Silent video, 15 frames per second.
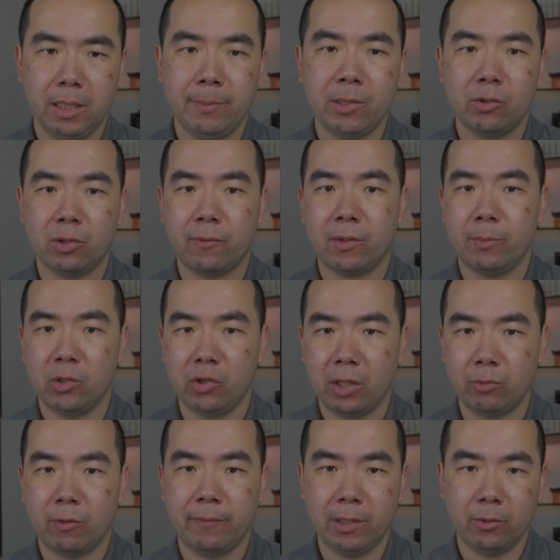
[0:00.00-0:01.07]
Images of the
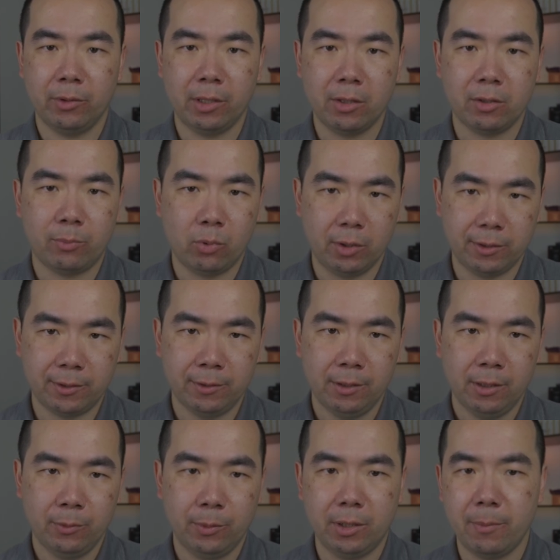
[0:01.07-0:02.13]
machine reveal the other ports,
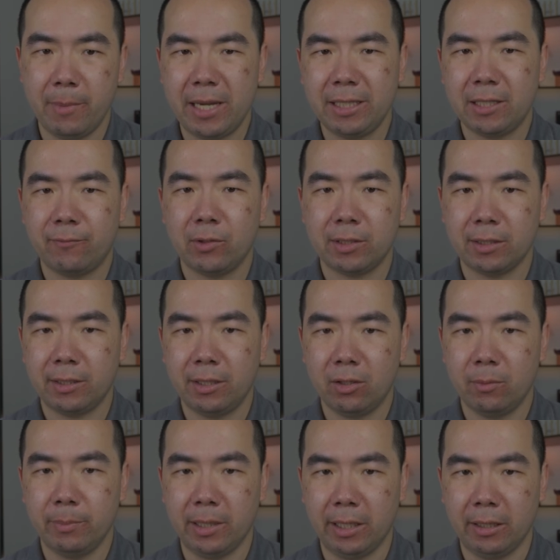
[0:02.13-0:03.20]
with the main differences
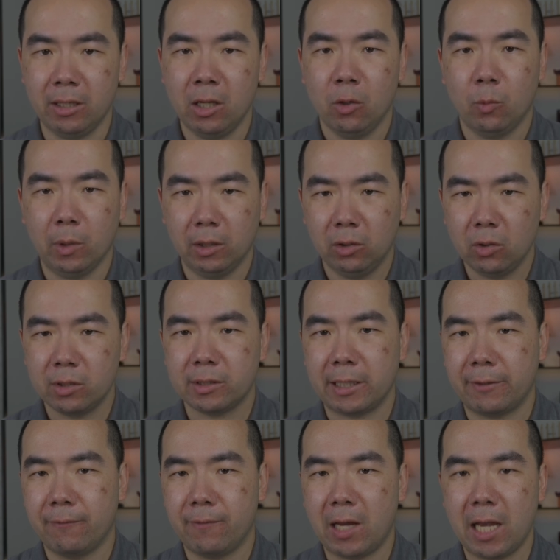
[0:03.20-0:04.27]
here being what looks
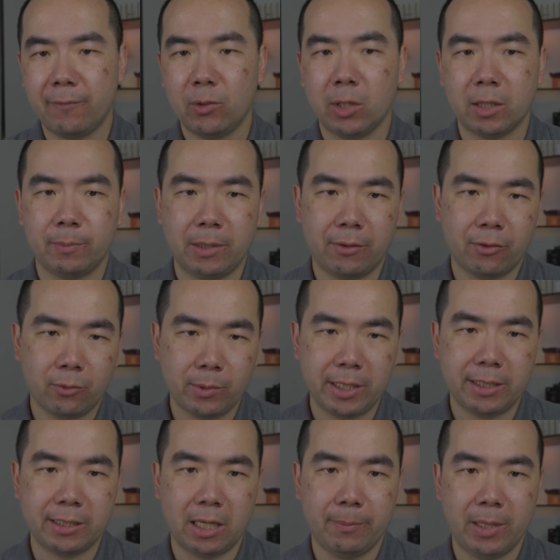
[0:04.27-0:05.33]
like 5 USB
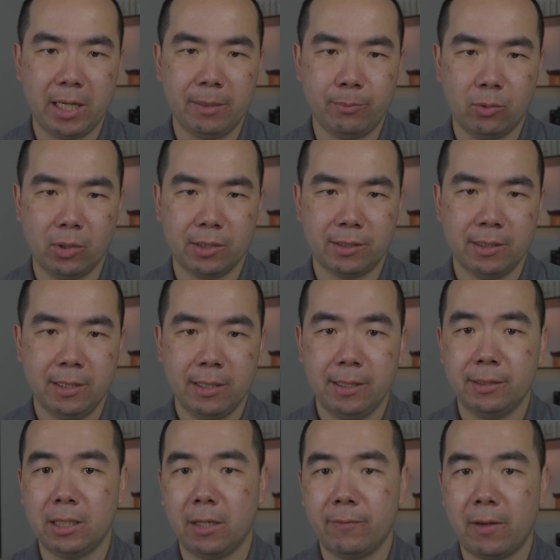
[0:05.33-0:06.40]
3 Type-A ports
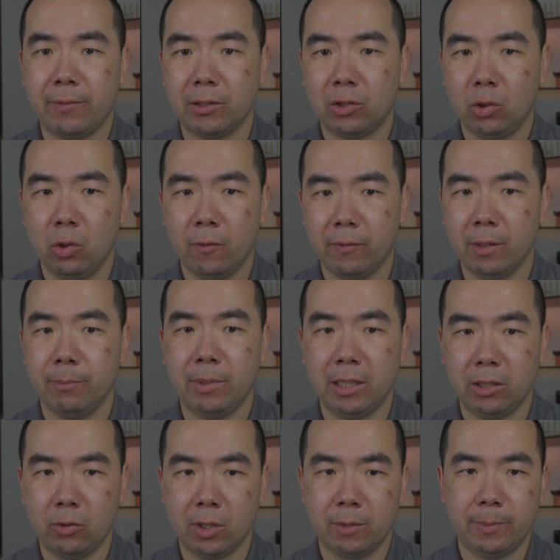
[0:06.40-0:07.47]
instead of having 2 of them
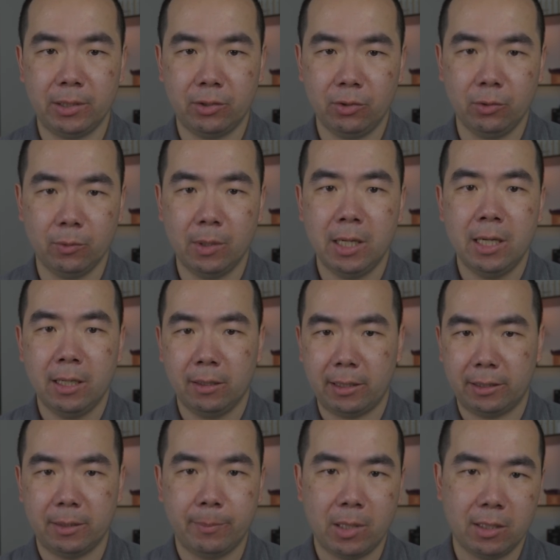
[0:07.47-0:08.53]
being USB 2
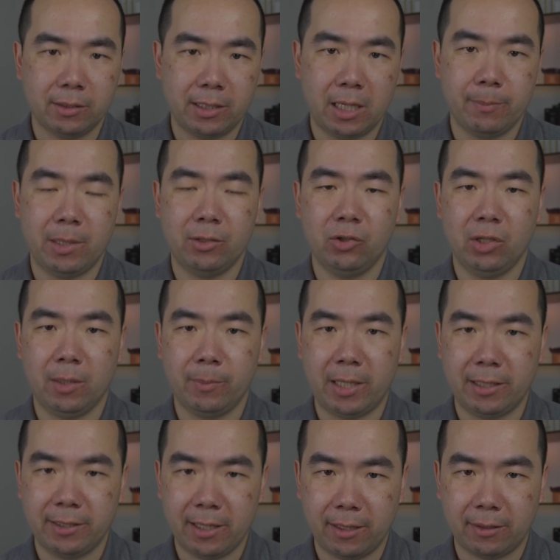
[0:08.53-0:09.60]
like the Boss Game and
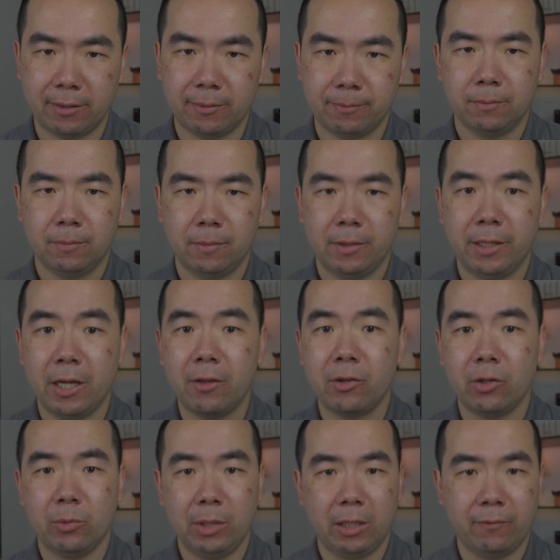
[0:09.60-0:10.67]
GMKtec. The other
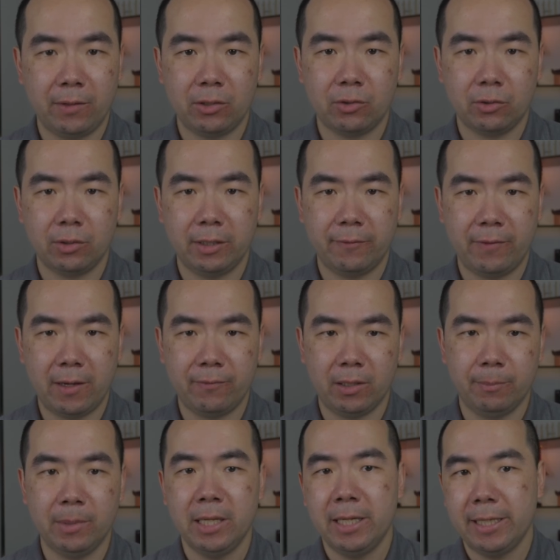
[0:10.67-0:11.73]
unique feature to the
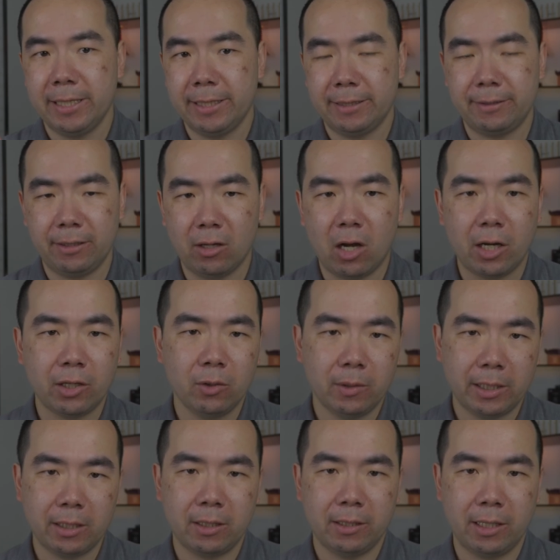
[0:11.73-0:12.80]
FEVM is the
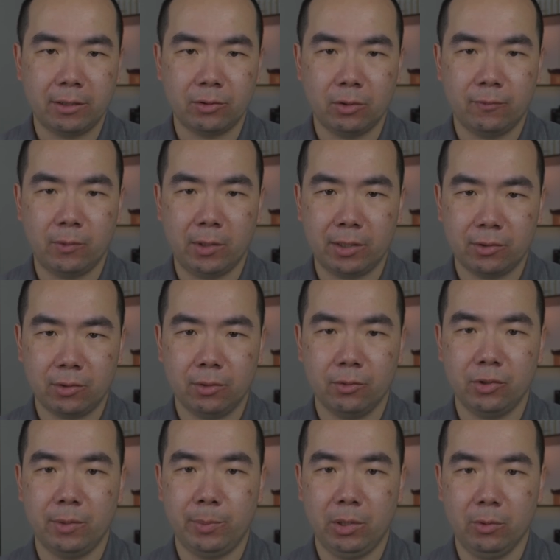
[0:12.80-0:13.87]
Oculink connector for external
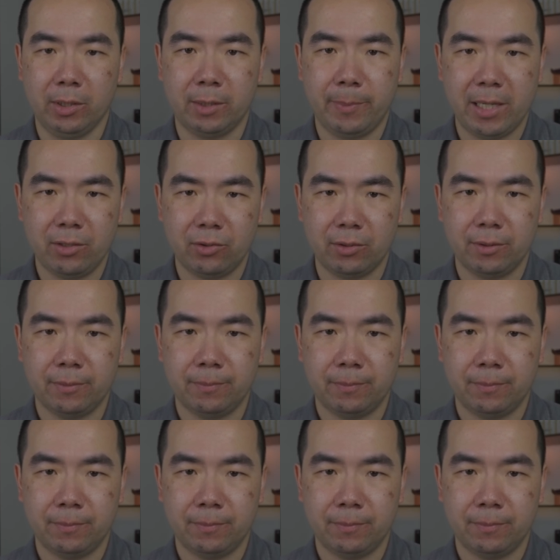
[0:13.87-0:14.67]
GPU expansion.